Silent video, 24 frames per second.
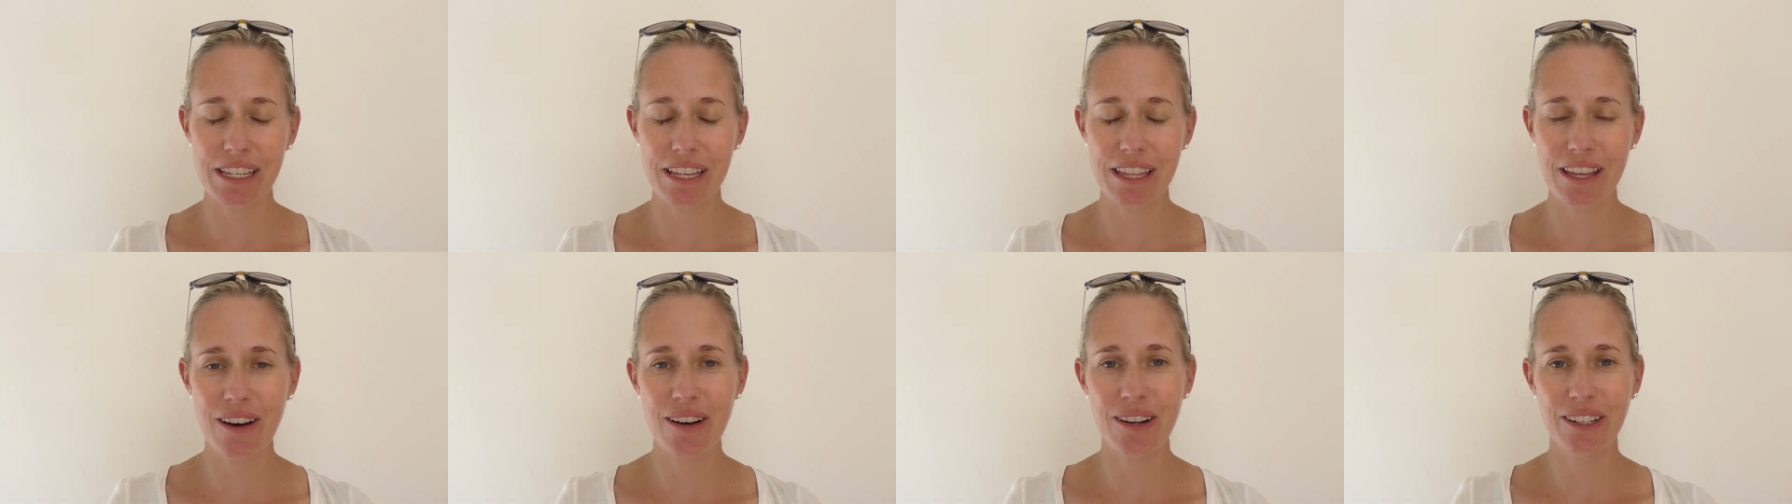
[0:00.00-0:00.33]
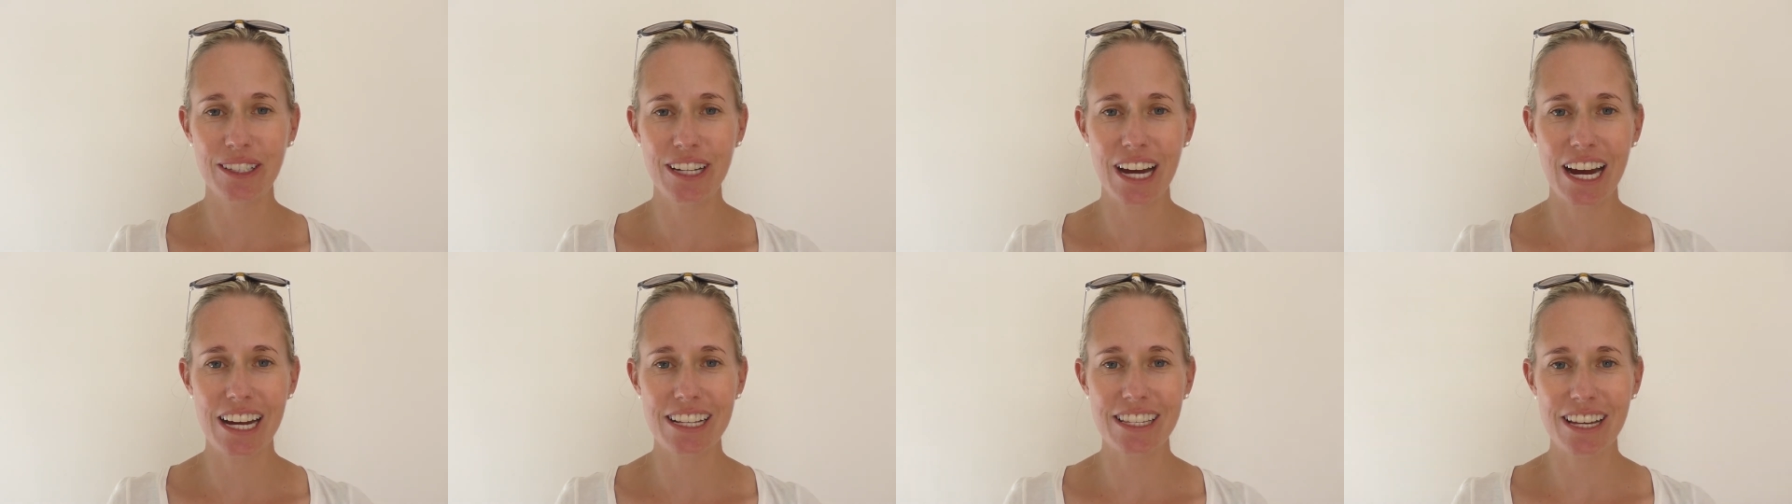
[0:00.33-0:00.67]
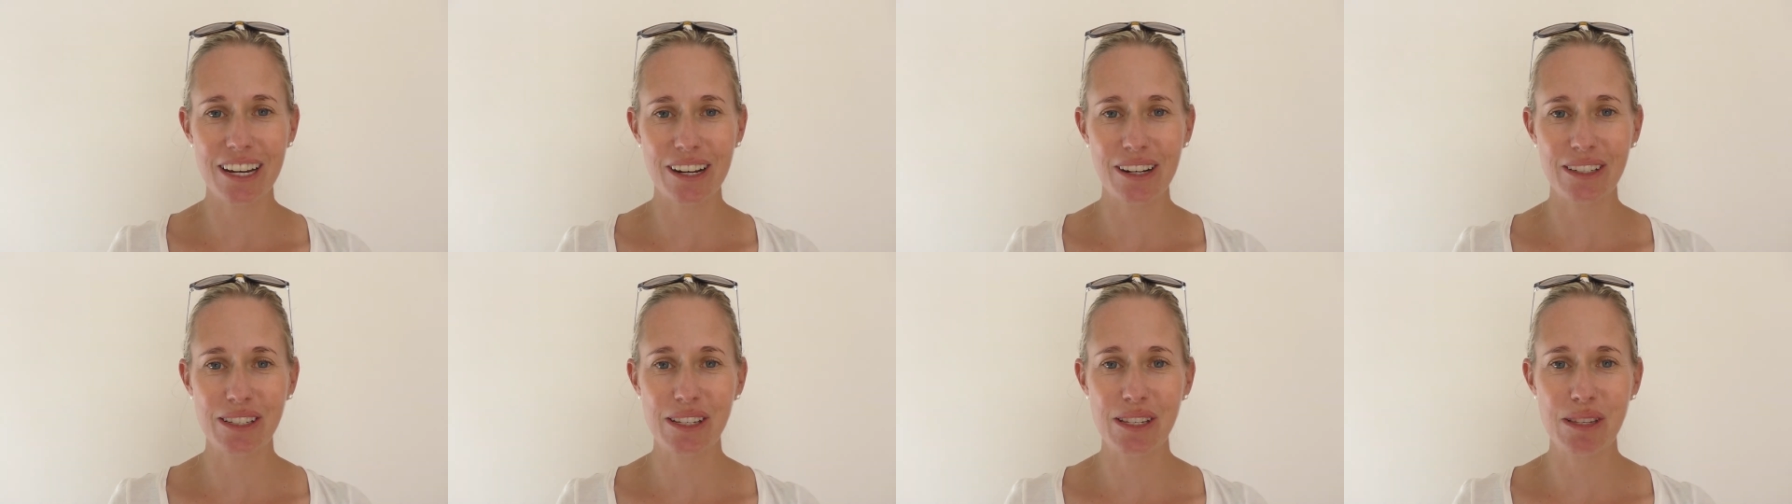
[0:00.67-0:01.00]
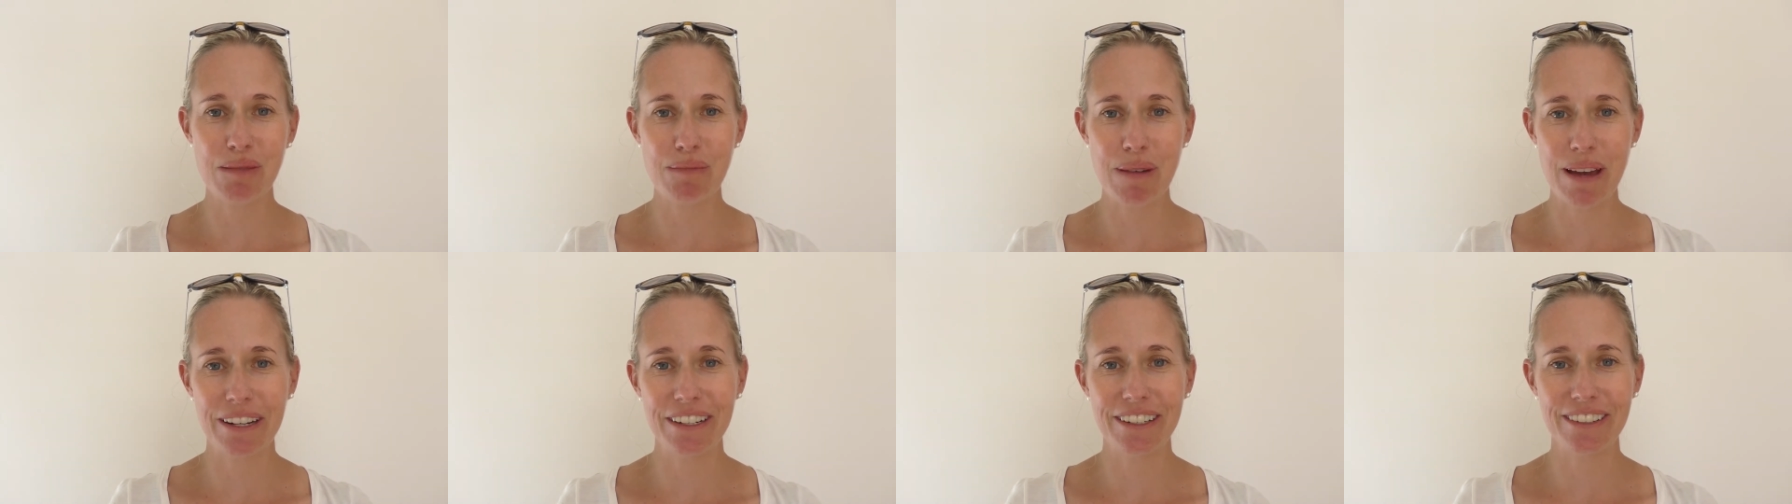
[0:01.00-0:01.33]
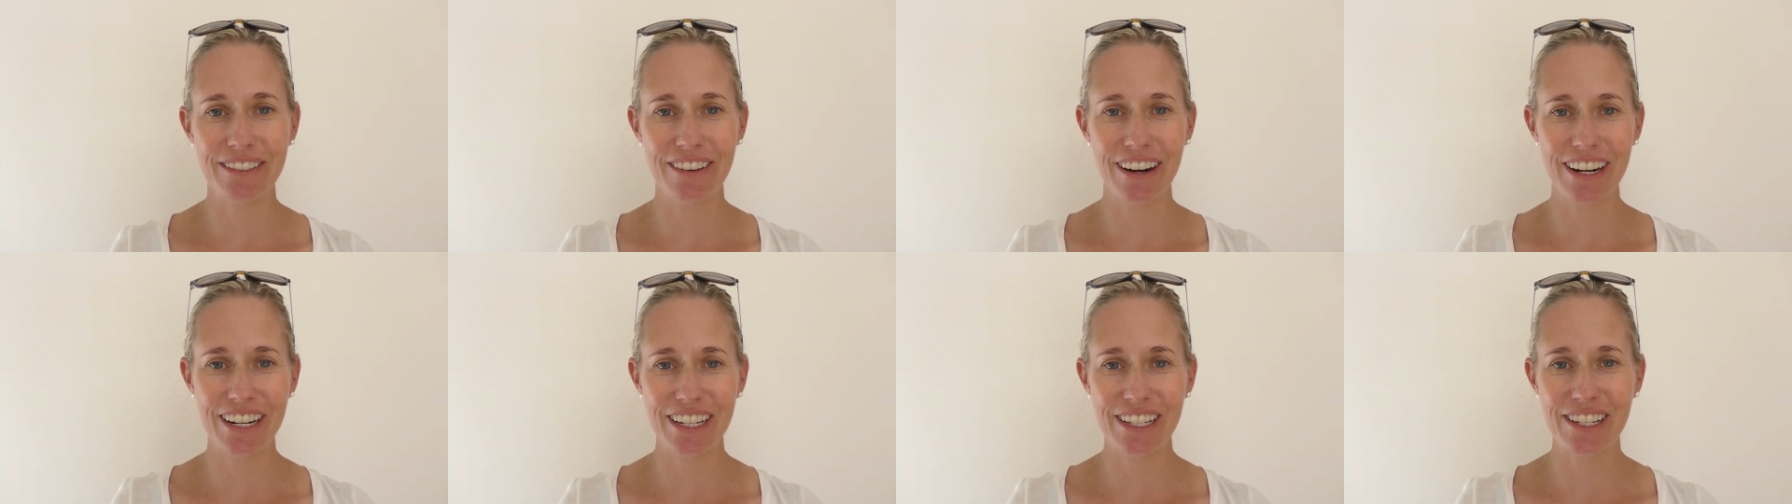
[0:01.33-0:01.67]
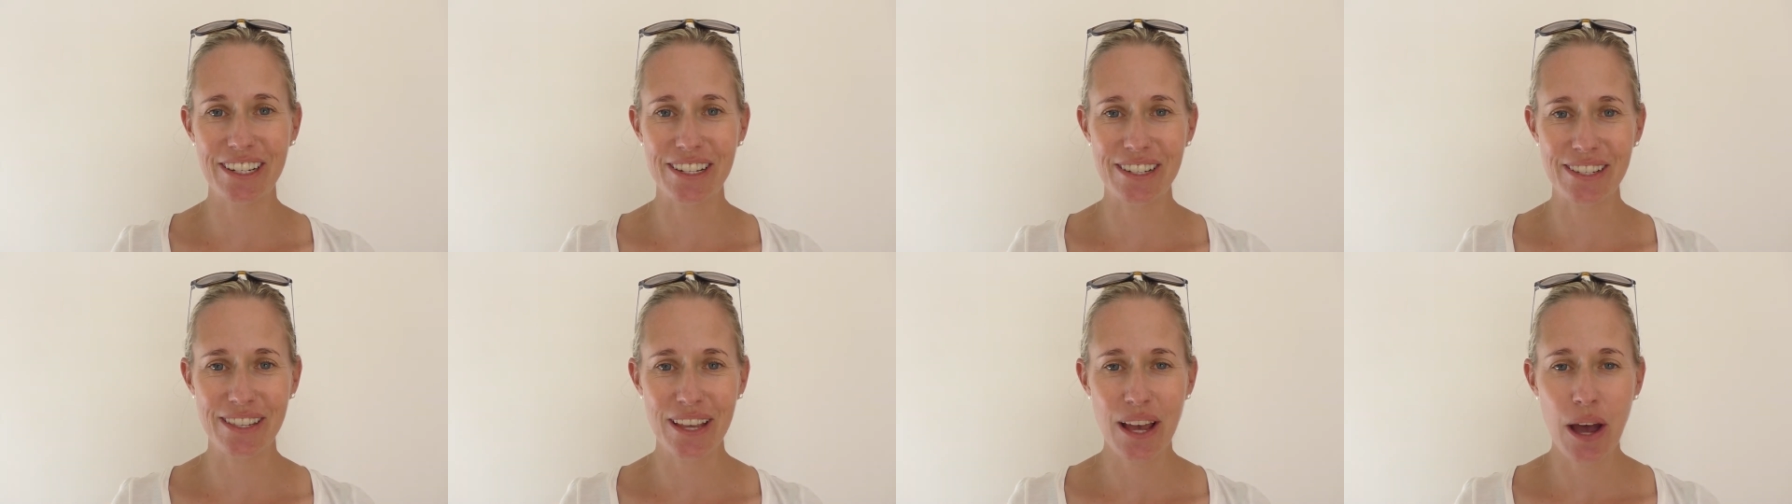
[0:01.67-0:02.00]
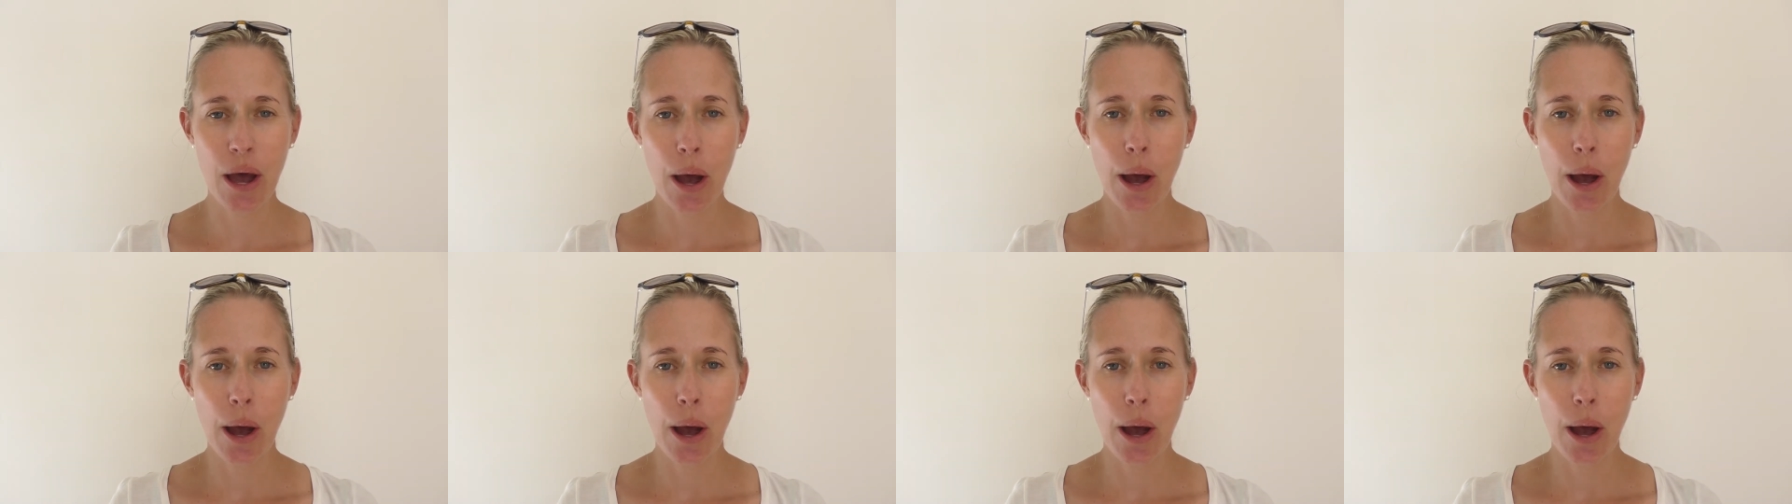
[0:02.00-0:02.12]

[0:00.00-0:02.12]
the whole night I got to spend in running shoes.